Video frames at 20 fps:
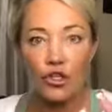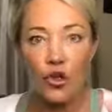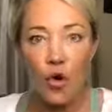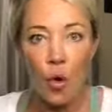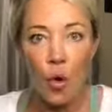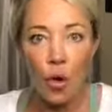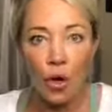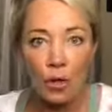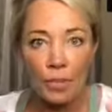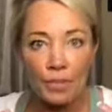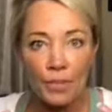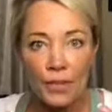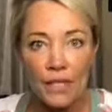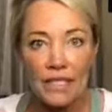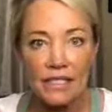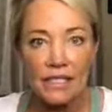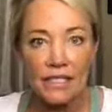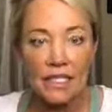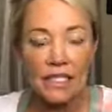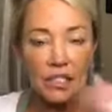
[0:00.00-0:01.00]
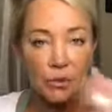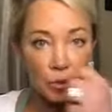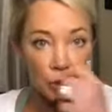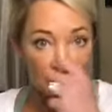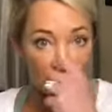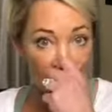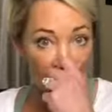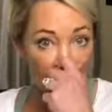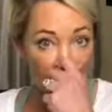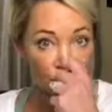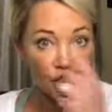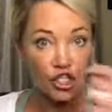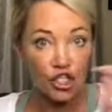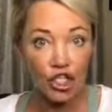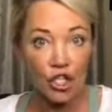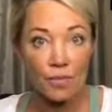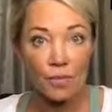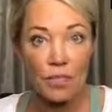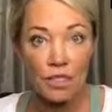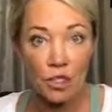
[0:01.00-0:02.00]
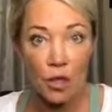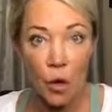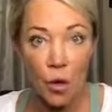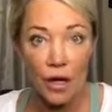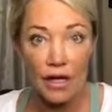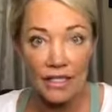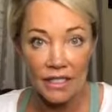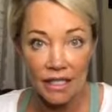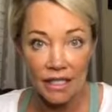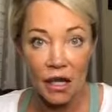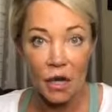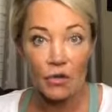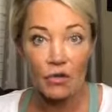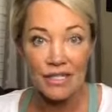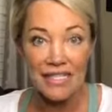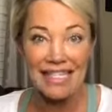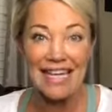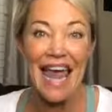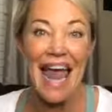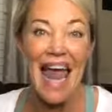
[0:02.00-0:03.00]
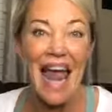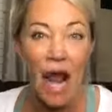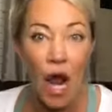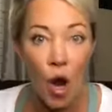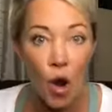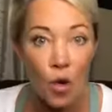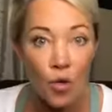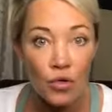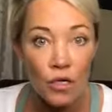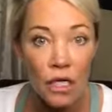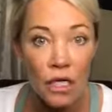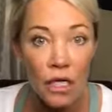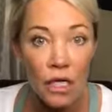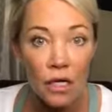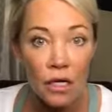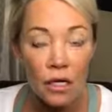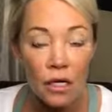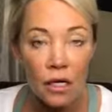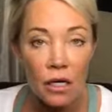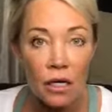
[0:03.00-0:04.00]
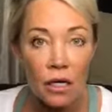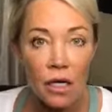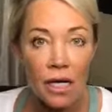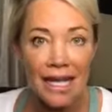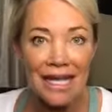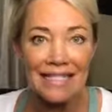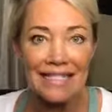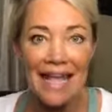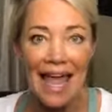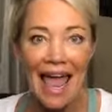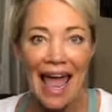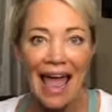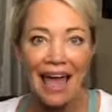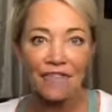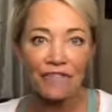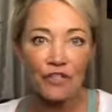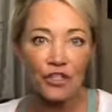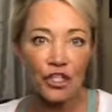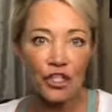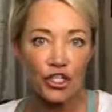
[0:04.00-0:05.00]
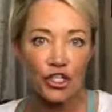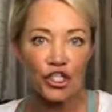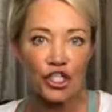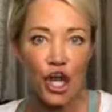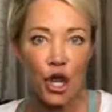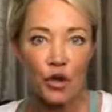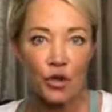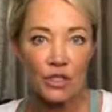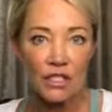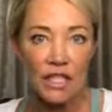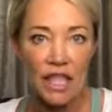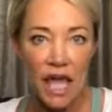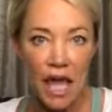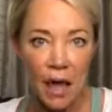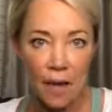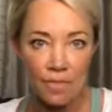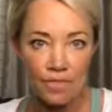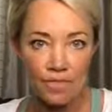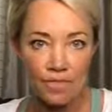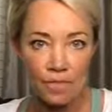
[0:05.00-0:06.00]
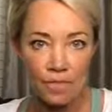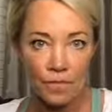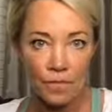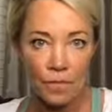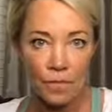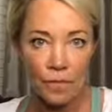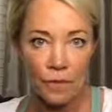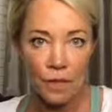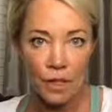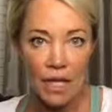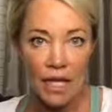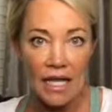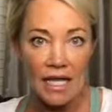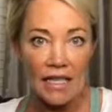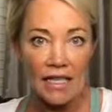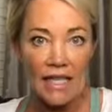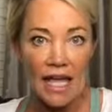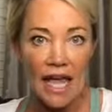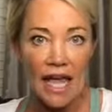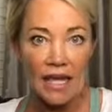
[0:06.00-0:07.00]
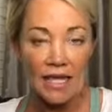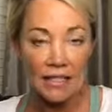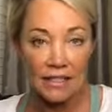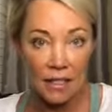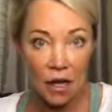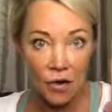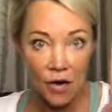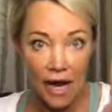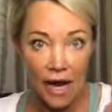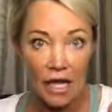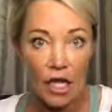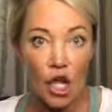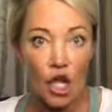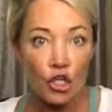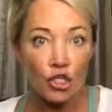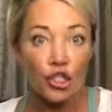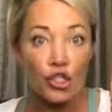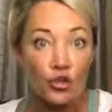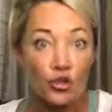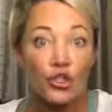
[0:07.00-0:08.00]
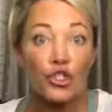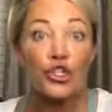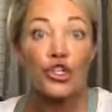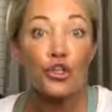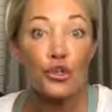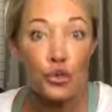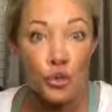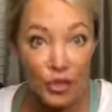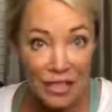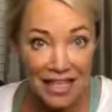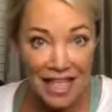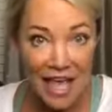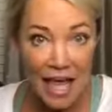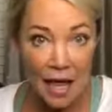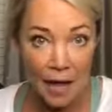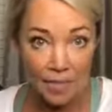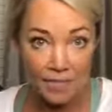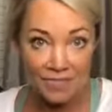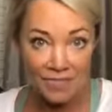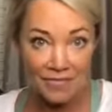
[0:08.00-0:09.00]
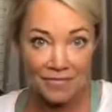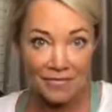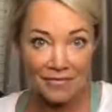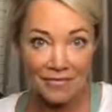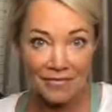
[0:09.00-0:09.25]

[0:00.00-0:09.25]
your business relationship is going to go down is after you chose them. That's okay. You choose them.